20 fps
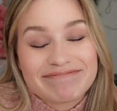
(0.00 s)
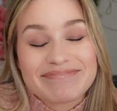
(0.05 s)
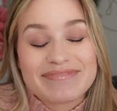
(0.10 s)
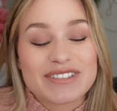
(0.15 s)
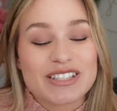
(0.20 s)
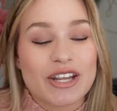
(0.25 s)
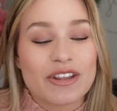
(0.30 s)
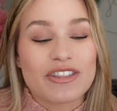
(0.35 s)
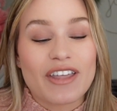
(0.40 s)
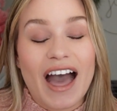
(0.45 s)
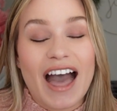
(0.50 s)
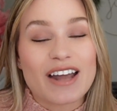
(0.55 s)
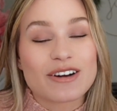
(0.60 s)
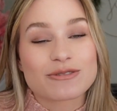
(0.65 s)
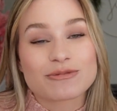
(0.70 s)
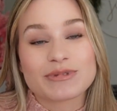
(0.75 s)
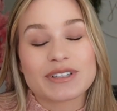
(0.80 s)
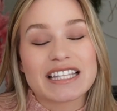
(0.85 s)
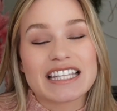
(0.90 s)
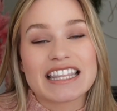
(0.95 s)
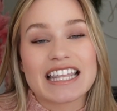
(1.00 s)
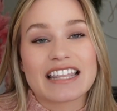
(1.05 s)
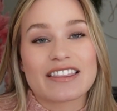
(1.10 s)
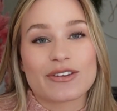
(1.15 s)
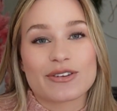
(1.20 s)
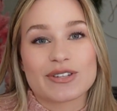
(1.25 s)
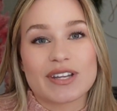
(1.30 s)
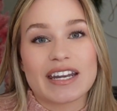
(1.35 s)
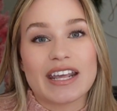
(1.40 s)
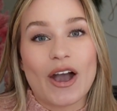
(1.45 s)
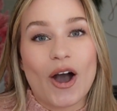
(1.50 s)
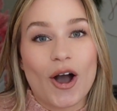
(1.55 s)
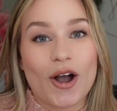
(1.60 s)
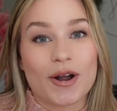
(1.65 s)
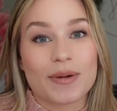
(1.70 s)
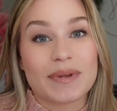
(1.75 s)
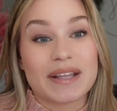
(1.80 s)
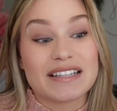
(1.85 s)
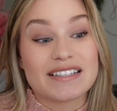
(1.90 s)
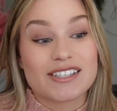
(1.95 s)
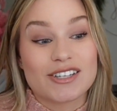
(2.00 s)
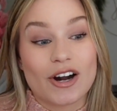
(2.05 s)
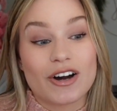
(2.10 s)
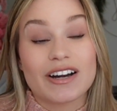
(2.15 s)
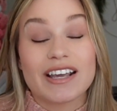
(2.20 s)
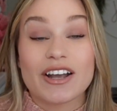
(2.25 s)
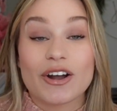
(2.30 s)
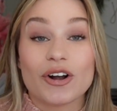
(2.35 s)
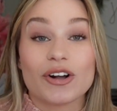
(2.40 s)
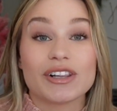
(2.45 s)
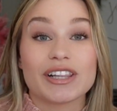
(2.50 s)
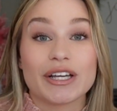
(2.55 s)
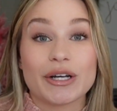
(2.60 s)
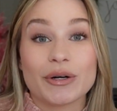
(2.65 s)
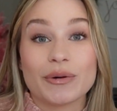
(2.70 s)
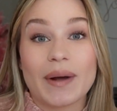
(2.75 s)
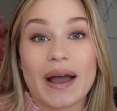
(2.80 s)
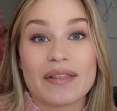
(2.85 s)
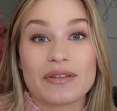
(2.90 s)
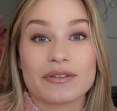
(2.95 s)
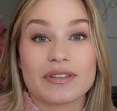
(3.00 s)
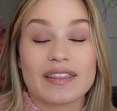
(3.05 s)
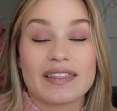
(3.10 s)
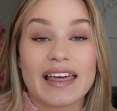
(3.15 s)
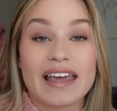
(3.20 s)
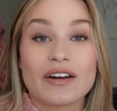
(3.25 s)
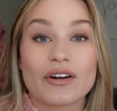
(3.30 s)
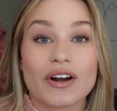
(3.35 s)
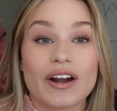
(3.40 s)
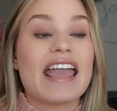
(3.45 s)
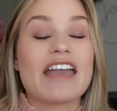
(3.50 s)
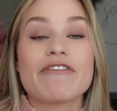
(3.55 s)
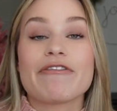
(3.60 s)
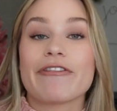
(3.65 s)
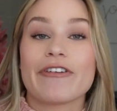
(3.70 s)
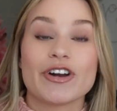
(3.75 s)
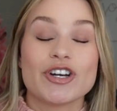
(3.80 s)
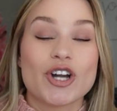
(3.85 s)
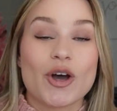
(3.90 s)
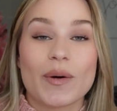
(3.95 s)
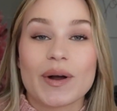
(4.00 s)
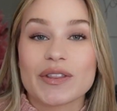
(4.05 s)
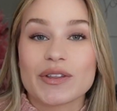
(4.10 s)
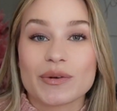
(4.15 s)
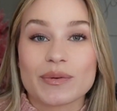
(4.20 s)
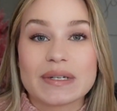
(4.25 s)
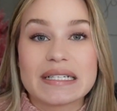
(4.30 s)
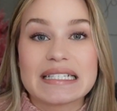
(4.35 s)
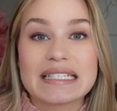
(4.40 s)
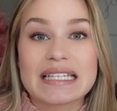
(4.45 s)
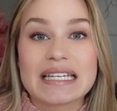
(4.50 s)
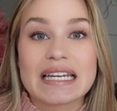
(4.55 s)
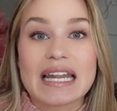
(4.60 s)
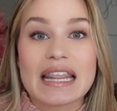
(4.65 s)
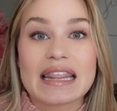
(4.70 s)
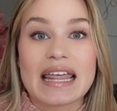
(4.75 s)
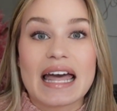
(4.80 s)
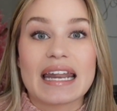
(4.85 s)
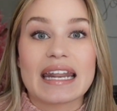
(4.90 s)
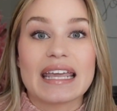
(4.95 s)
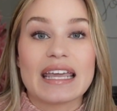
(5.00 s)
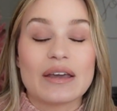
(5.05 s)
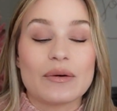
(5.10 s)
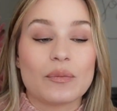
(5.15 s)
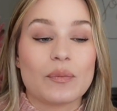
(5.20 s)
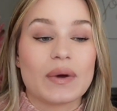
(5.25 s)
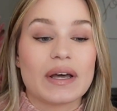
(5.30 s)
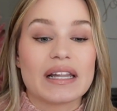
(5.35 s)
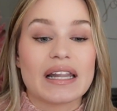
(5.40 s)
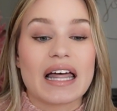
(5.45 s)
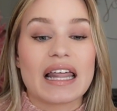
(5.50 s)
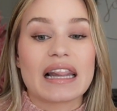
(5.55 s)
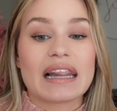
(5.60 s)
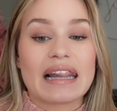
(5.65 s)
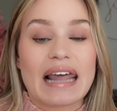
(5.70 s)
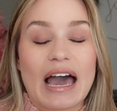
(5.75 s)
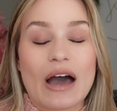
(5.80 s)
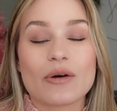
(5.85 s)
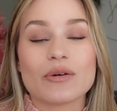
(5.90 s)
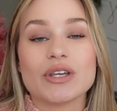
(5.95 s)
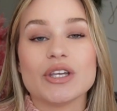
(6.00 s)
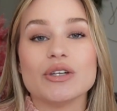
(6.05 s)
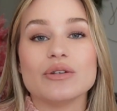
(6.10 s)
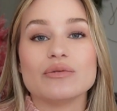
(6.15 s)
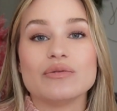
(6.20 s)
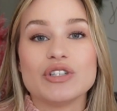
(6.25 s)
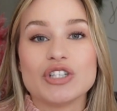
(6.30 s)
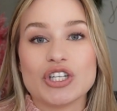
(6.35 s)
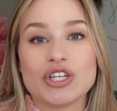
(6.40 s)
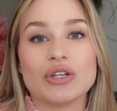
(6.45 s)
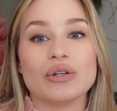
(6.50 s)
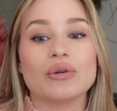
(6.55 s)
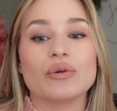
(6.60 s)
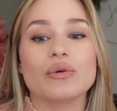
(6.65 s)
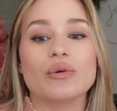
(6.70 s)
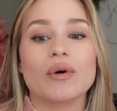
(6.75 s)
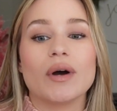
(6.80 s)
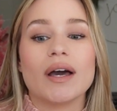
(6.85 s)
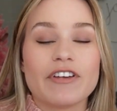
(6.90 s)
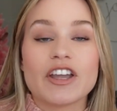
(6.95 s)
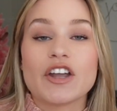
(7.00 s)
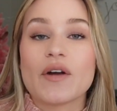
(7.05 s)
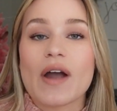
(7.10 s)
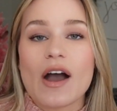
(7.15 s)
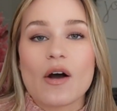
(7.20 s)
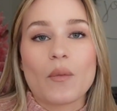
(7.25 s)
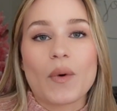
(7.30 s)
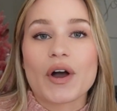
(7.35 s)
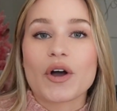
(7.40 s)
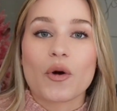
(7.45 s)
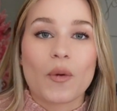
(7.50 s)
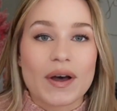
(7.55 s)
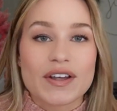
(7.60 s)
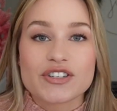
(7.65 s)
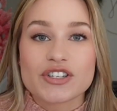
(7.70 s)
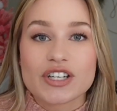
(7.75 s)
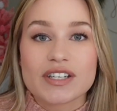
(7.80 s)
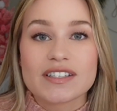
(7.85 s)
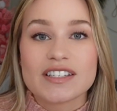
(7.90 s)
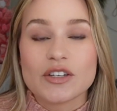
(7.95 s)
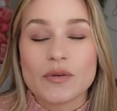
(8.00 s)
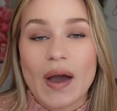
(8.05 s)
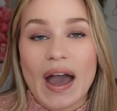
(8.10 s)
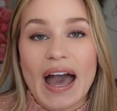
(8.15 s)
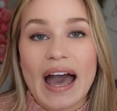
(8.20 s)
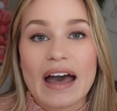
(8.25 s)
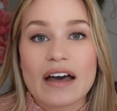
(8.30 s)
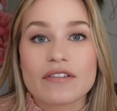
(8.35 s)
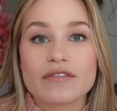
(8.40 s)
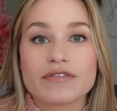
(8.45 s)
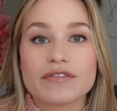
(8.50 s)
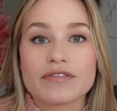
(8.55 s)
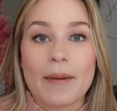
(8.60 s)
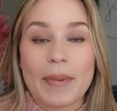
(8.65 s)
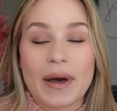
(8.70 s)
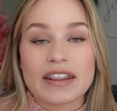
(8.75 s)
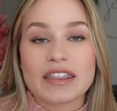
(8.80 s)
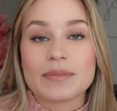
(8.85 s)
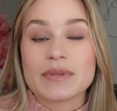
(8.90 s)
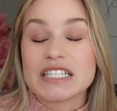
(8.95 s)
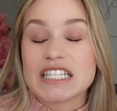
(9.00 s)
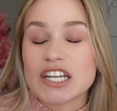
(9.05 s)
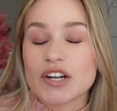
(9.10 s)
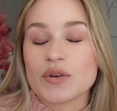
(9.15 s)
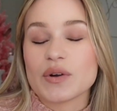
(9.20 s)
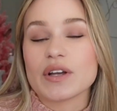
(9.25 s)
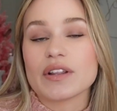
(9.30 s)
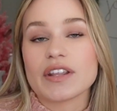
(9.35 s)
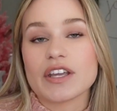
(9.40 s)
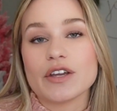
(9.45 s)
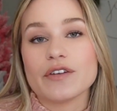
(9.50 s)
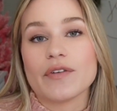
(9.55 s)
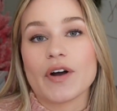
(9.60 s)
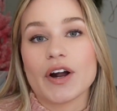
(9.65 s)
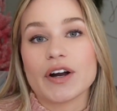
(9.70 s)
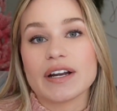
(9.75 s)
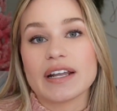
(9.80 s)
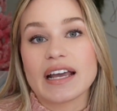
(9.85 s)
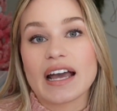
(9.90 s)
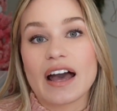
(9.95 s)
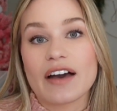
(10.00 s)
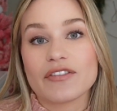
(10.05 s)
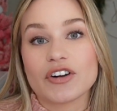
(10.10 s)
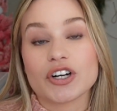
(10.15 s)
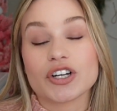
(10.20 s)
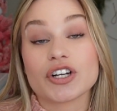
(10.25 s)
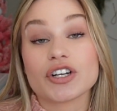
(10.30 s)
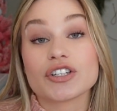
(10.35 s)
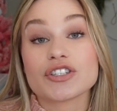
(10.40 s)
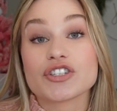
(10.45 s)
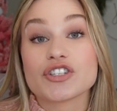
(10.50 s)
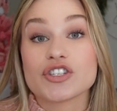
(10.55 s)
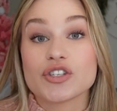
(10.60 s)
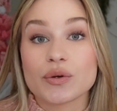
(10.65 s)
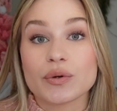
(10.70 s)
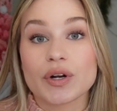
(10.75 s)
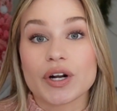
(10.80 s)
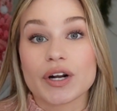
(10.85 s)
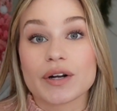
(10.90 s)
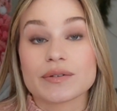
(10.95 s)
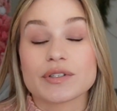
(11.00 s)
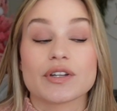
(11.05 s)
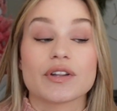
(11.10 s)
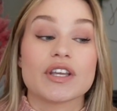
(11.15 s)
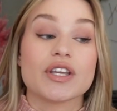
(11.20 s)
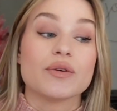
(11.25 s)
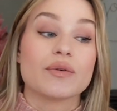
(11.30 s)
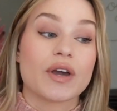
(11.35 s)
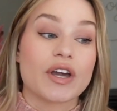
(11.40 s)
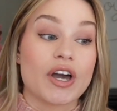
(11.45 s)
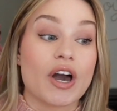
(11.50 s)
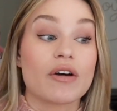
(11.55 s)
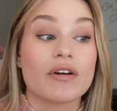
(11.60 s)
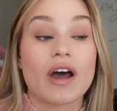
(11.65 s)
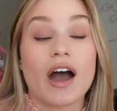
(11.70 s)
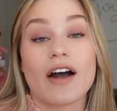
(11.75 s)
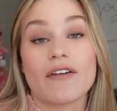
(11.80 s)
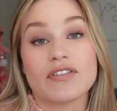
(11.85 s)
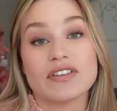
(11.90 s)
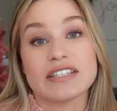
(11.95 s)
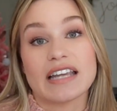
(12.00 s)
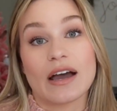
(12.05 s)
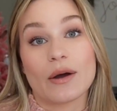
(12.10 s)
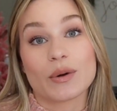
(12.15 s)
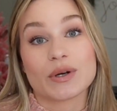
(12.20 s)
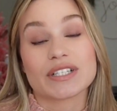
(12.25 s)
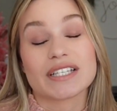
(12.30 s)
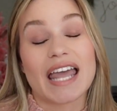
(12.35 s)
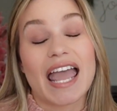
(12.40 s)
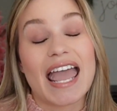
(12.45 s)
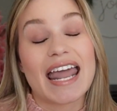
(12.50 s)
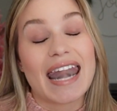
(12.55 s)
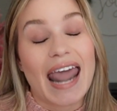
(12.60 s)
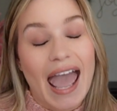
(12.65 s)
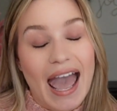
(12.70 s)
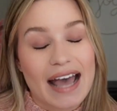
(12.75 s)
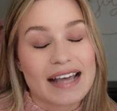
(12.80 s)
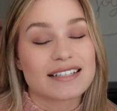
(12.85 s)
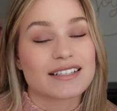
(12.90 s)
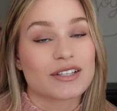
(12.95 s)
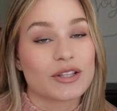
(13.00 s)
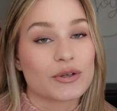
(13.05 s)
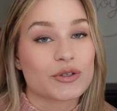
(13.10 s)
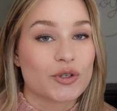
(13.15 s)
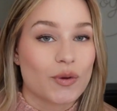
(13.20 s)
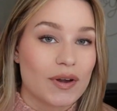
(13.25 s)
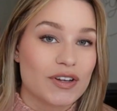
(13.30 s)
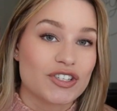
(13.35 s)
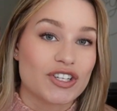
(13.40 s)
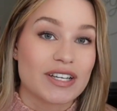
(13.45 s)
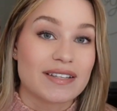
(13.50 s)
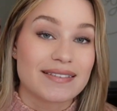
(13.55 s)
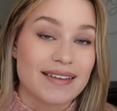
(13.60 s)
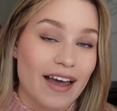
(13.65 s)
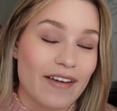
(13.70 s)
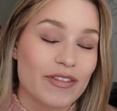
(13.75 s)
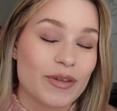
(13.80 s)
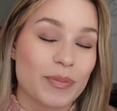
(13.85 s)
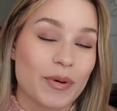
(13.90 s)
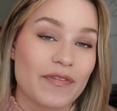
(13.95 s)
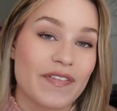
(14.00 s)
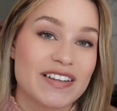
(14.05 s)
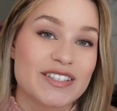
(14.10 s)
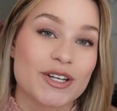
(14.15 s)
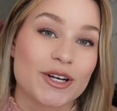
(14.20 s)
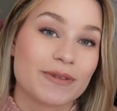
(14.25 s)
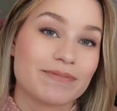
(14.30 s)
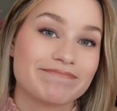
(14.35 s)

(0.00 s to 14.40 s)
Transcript: So I don't really think there's any harm in starting earlier rather than later, if for no other reason that it will allow you to figure out what questions you have about the material that you've already covered sooner so that you can go to office hours and ask those questions of the professor.